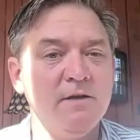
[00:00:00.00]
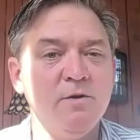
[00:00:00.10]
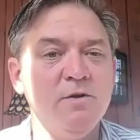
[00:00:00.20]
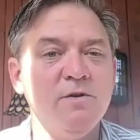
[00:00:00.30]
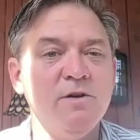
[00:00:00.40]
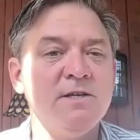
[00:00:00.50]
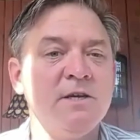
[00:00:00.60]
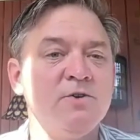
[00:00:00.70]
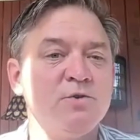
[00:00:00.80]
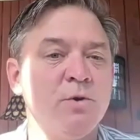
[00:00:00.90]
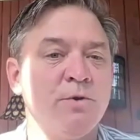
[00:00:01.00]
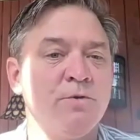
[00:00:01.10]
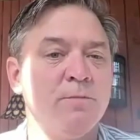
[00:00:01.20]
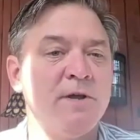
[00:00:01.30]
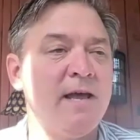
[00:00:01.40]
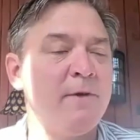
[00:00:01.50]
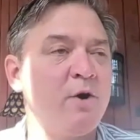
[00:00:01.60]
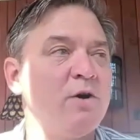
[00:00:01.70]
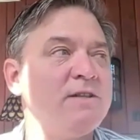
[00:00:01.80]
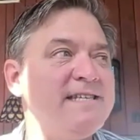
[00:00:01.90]
You need to control the group
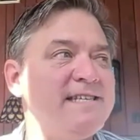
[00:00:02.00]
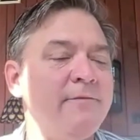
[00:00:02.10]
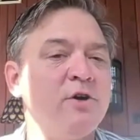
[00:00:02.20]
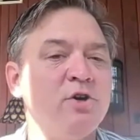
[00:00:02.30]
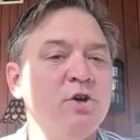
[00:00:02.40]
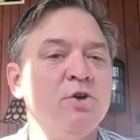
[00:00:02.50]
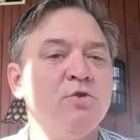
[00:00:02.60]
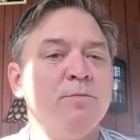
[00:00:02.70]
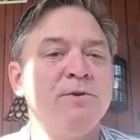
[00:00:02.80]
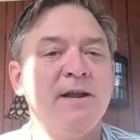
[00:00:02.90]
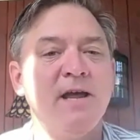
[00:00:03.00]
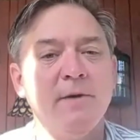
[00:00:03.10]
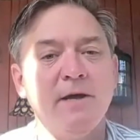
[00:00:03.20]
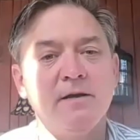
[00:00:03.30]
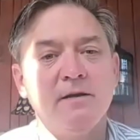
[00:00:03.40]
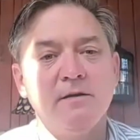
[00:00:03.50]
dynamic, or at least have a good group dynamic.